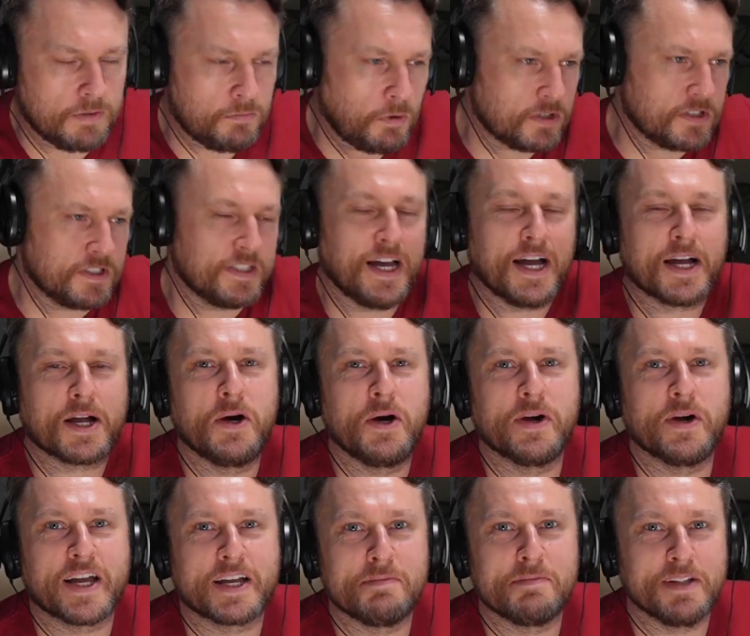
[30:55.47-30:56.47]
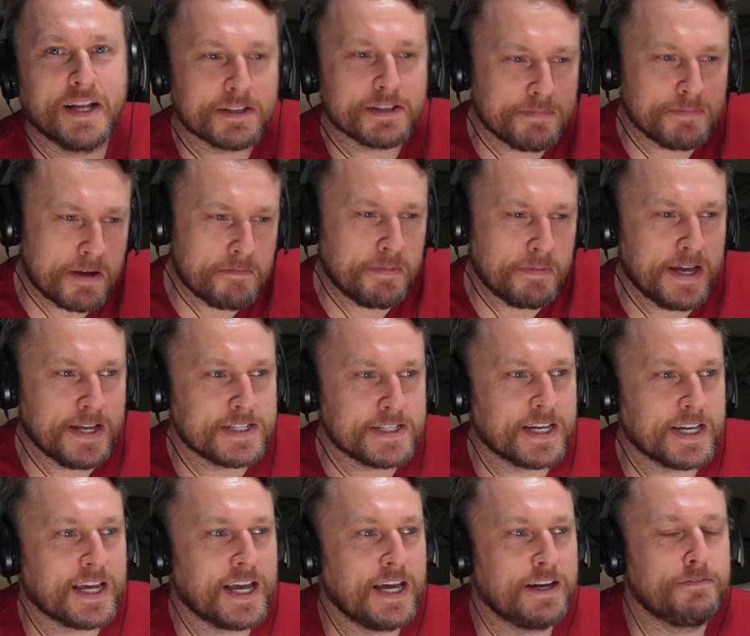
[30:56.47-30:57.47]
wasn't that quick, but that's my
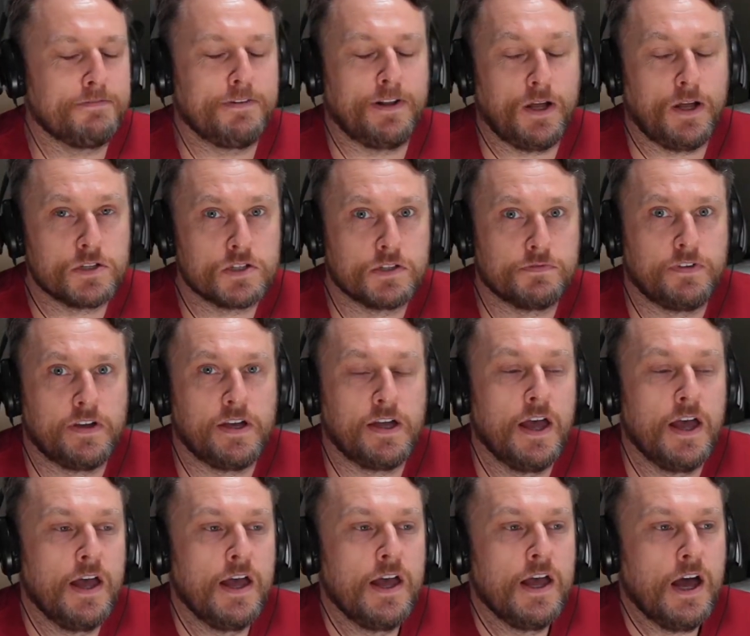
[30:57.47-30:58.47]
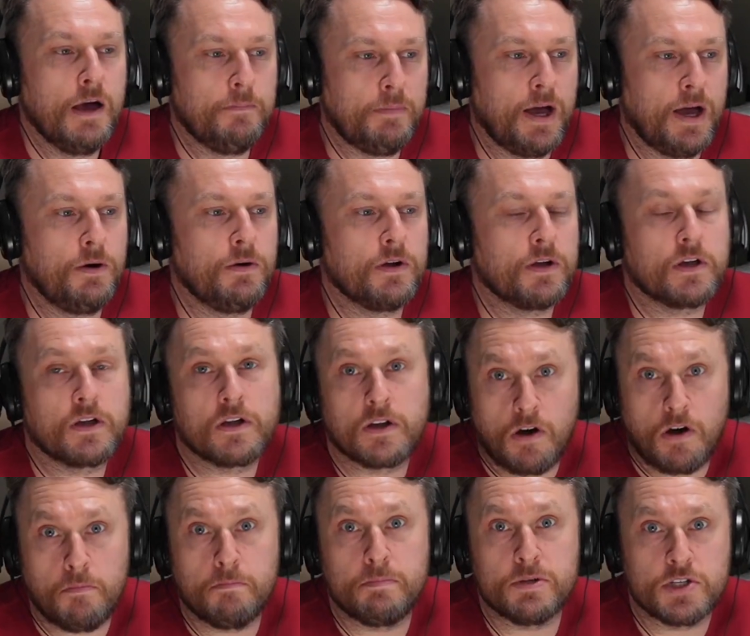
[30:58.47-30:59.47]
basic kind of philosophy about
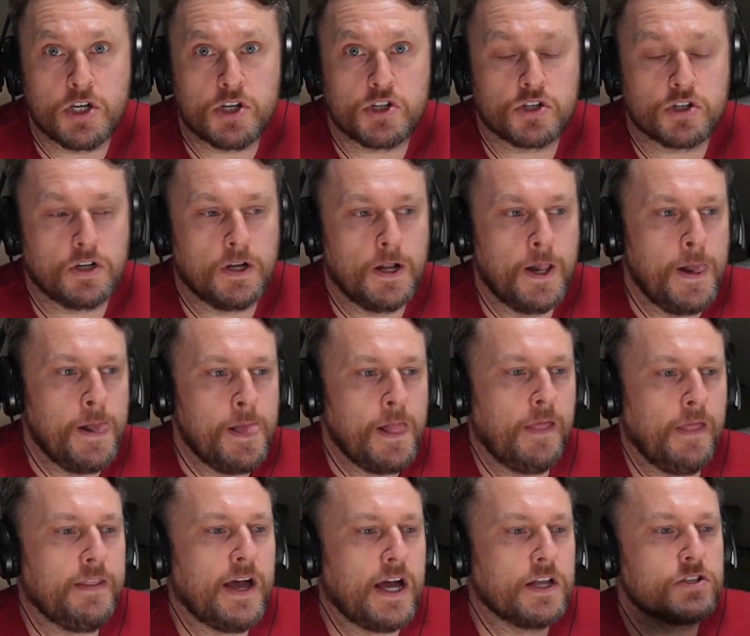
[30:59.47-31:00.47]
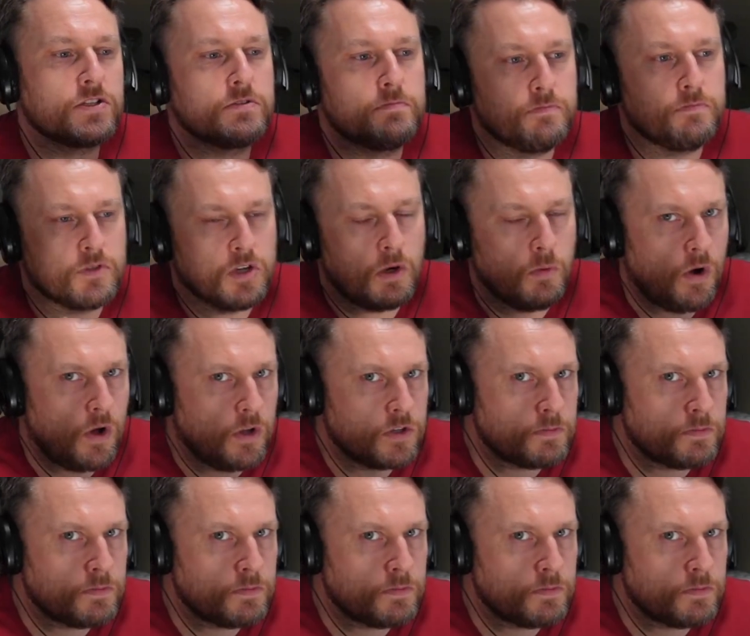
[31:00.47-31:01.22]
composition. And that's towards